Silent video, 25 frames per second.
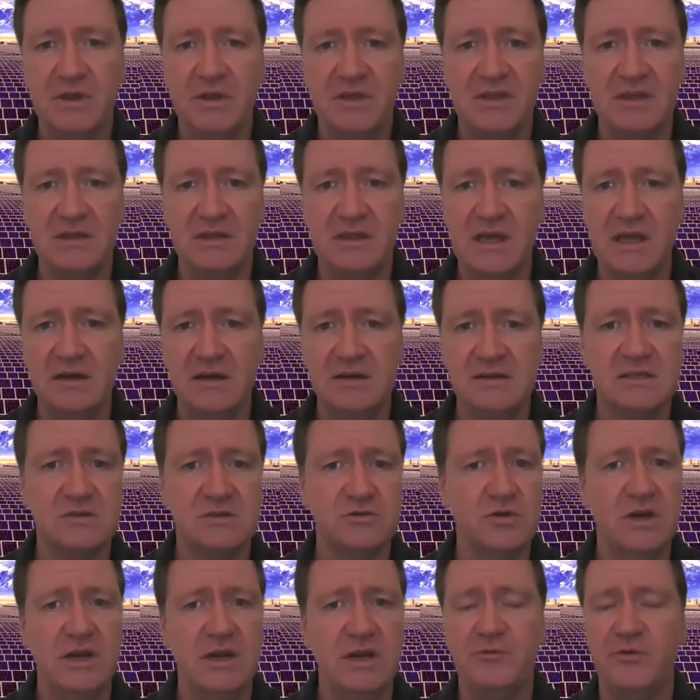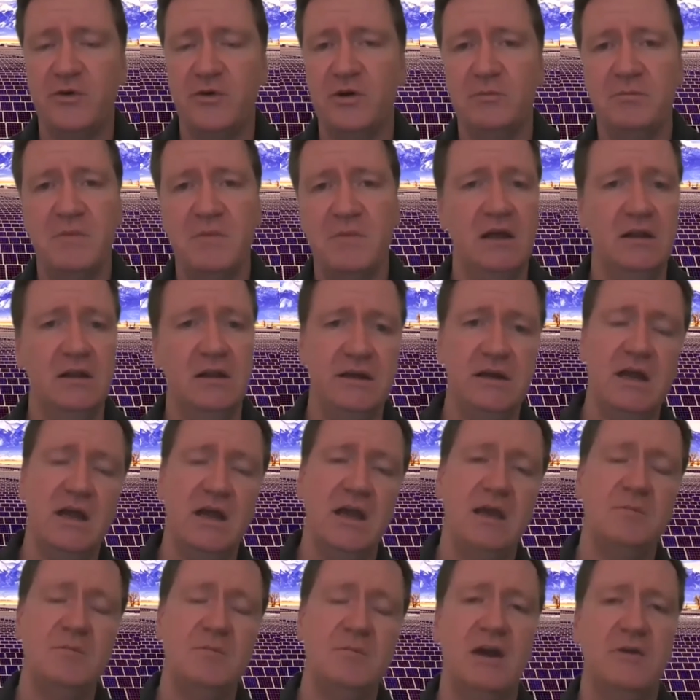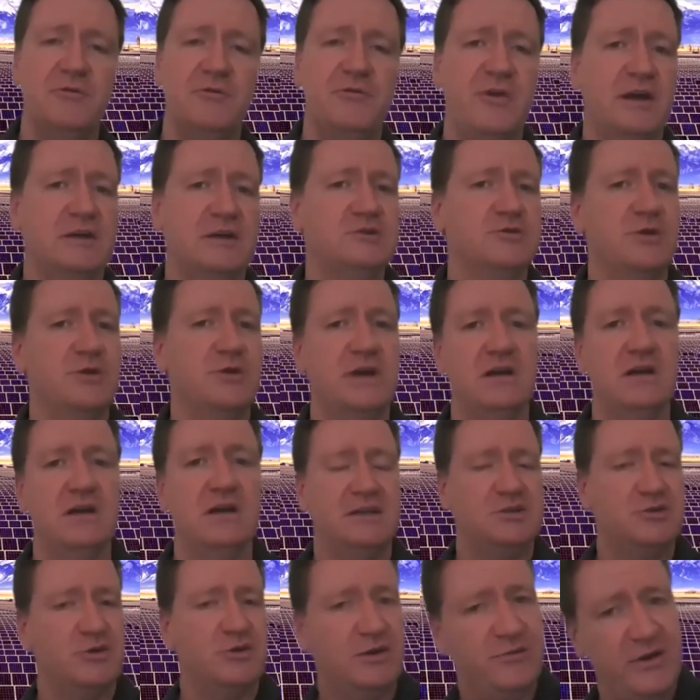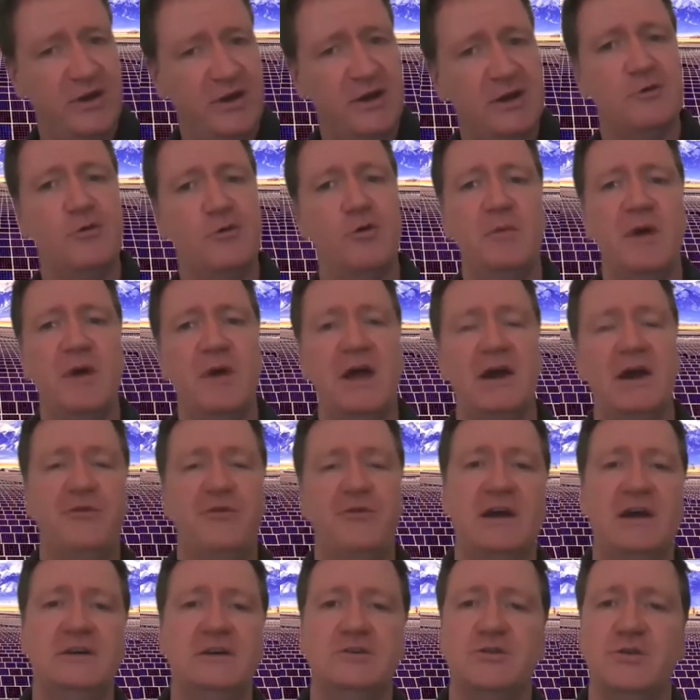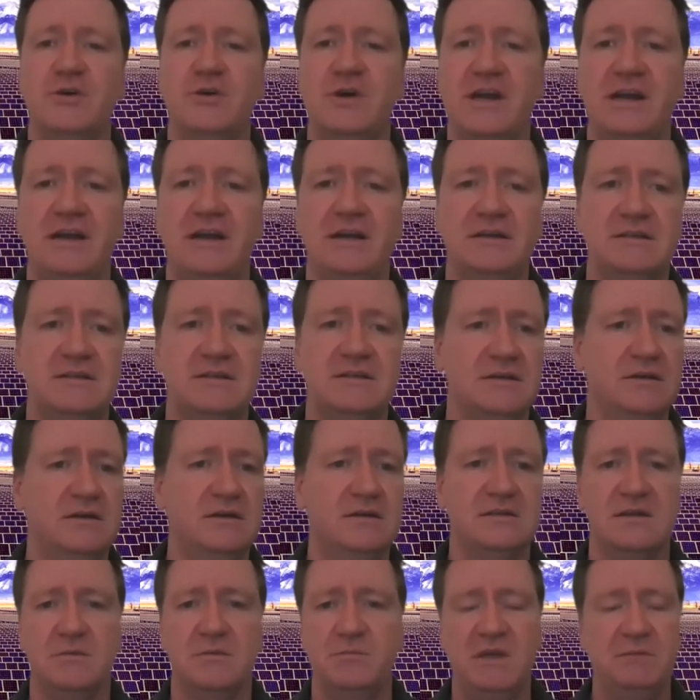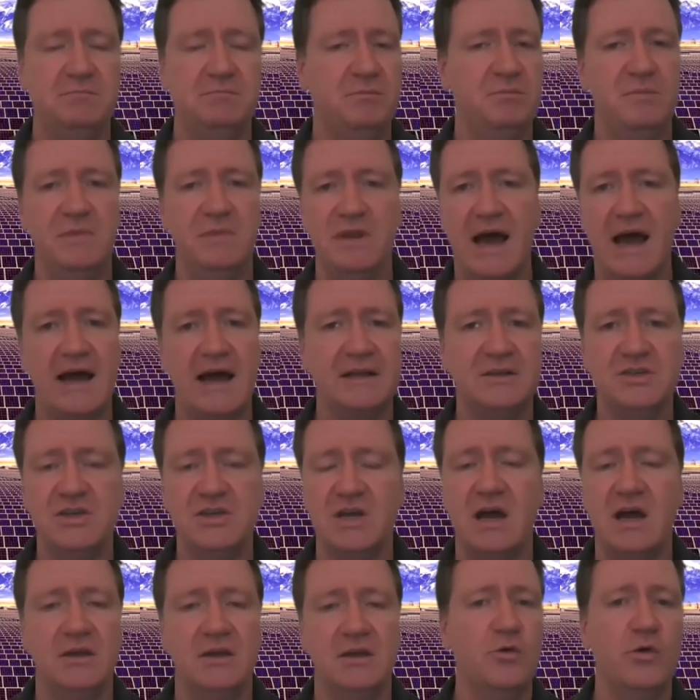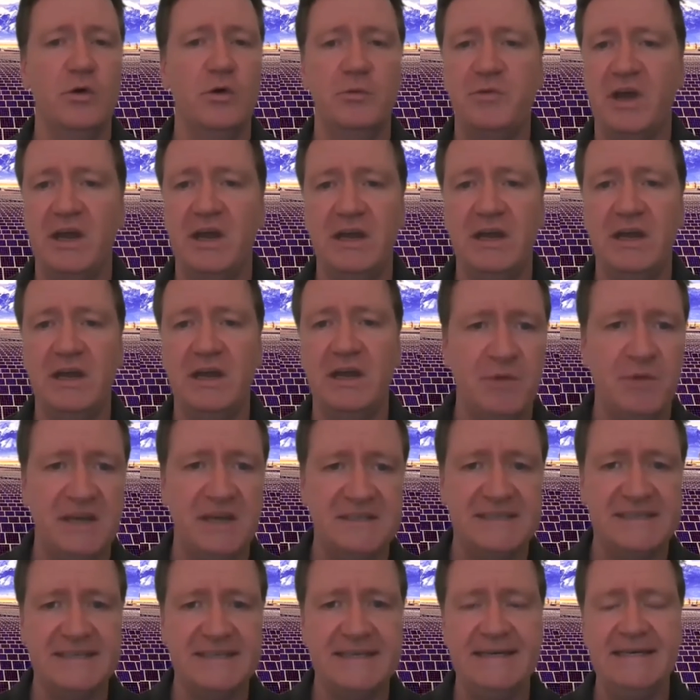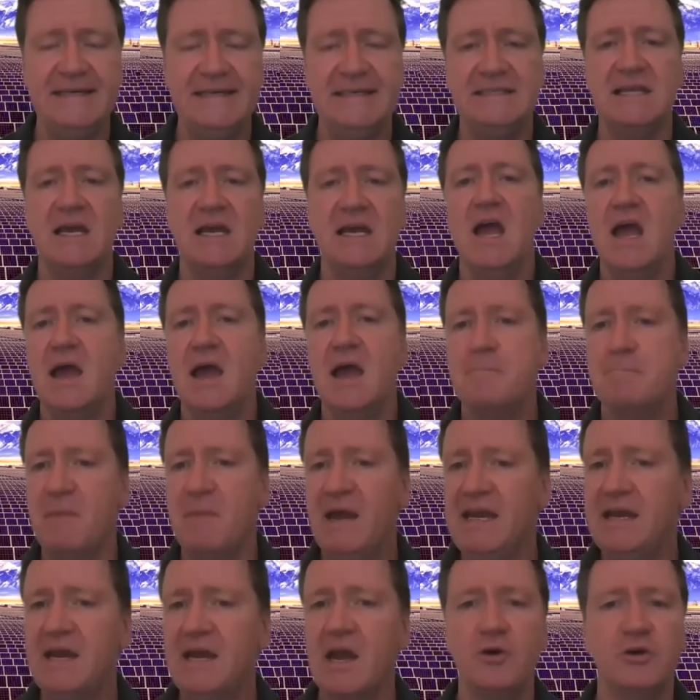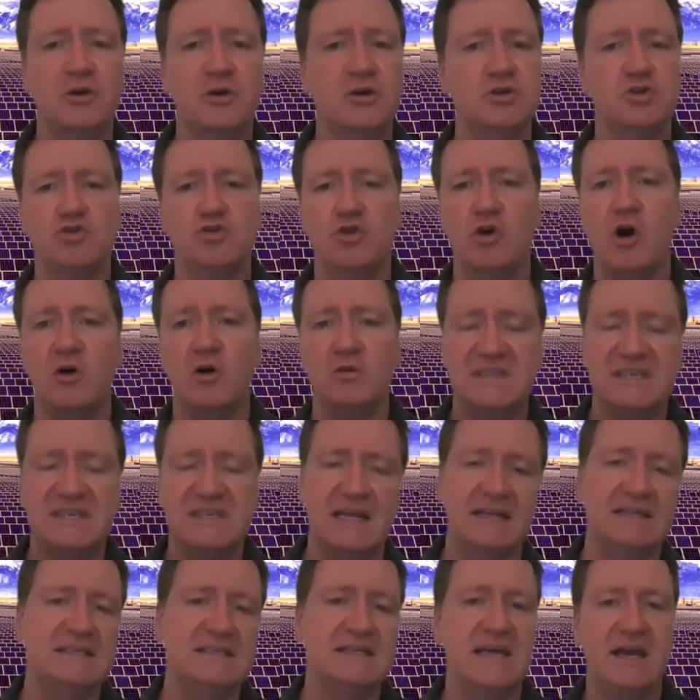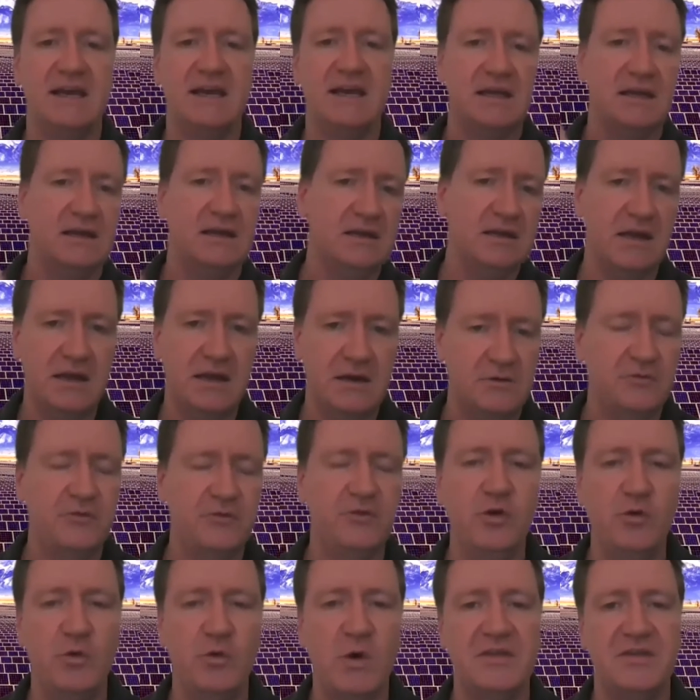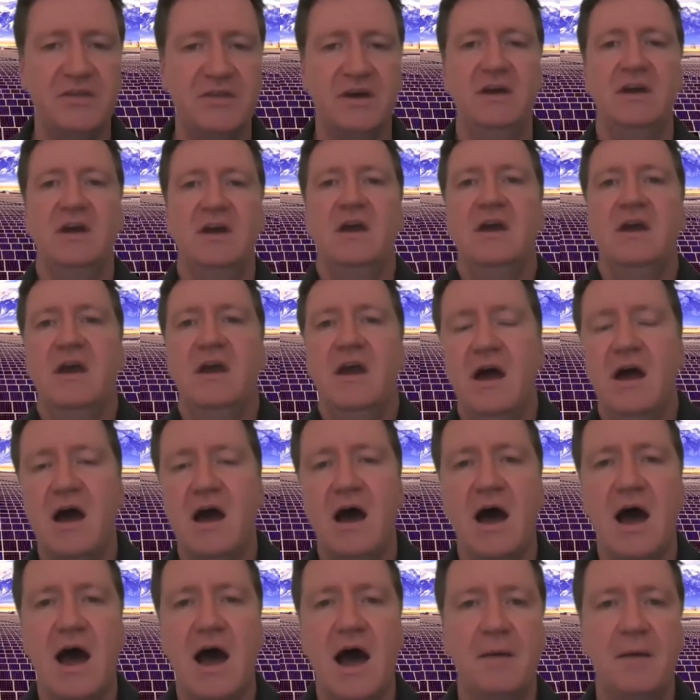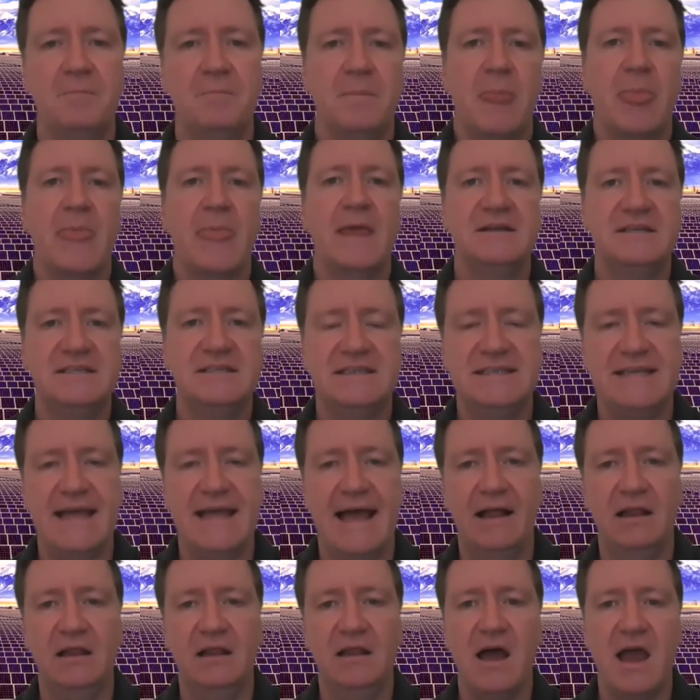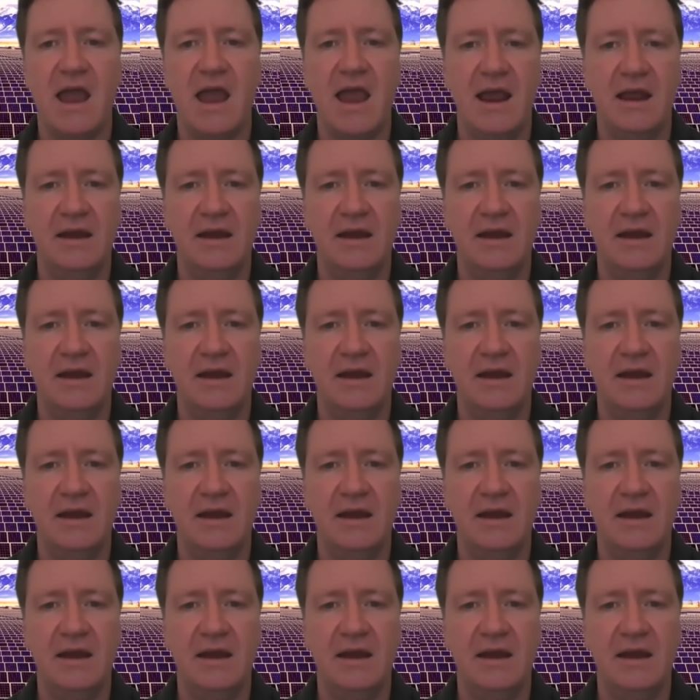renewable companies within the industry, from LED manufacturing, electric vehicle manufacturing, to some large European EPCs, Medio Control, Suntech, and a few other